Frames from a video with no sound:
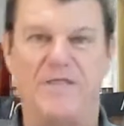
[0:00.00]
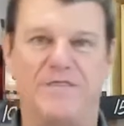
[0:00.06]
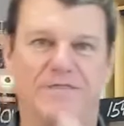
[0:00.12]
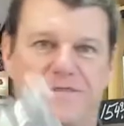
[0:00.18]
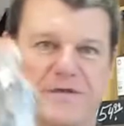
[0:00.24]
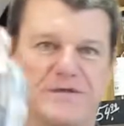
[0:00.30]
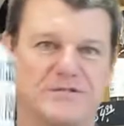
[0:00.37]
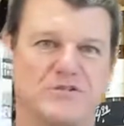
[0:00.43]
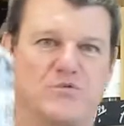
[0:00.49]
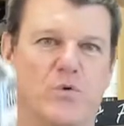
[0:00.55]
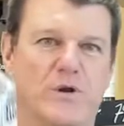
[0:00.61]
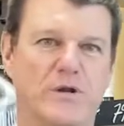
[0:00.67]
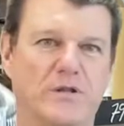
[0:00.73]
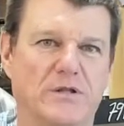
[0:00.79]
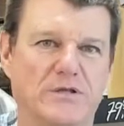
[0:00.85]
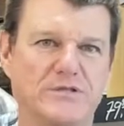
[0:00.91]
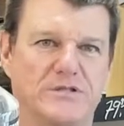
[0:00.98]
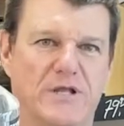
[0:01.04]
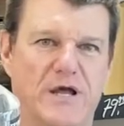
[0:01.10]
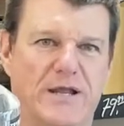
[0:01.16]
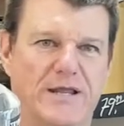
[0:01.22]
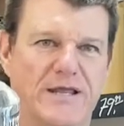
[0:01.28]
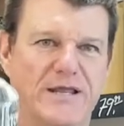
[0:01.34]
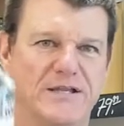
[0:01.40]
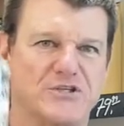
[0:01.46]
This is what it looks like.
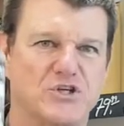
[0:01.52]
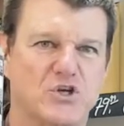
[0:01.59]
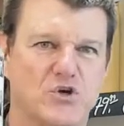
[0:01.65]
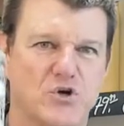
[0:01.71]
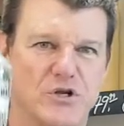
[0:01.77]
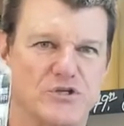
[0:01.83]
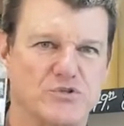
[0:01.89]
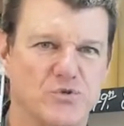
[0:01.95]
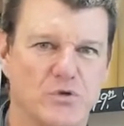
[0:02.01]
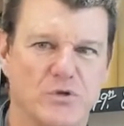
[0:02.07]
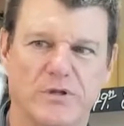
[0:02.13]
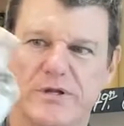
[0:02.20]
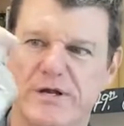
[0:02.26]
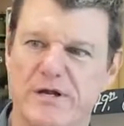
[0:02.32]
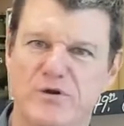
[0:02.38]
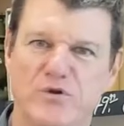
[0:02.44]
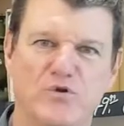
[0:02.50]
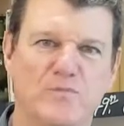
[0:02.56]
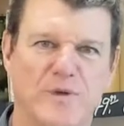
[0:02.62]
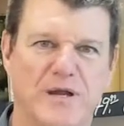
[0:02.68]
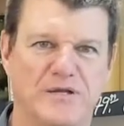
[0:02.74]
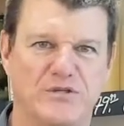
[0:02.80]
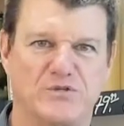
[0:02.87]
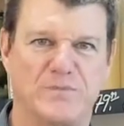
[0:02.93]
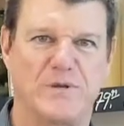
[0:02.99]
It's crystal clear new
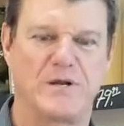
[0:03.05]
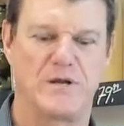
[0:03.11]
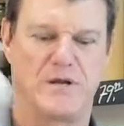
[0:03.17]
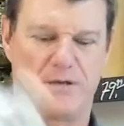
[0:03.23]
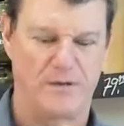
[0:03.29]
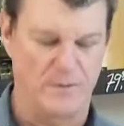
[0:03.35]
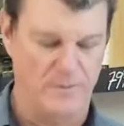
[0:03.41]
make spirit.